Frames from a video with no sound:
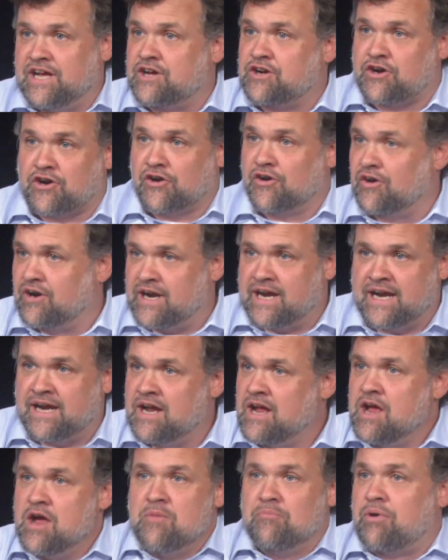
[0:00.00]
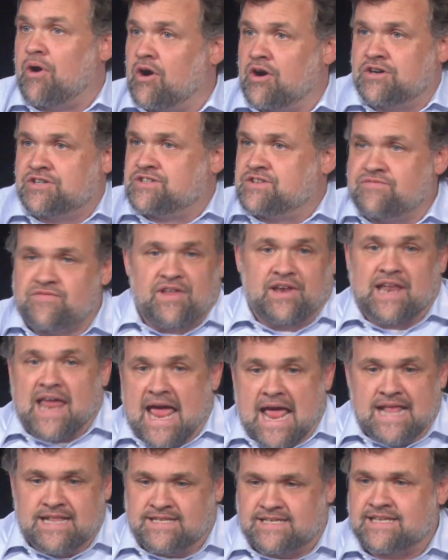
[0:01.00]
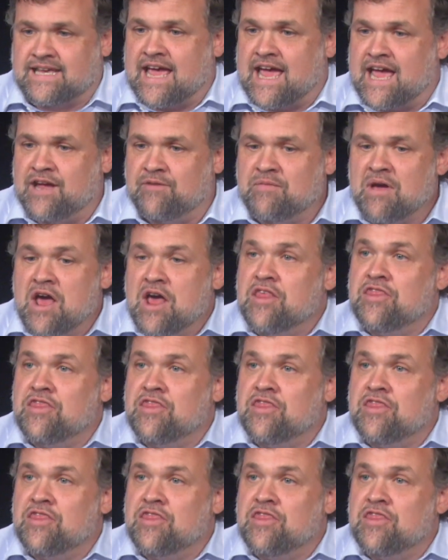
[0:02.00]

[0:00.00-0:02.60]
occurring parts of the landscape.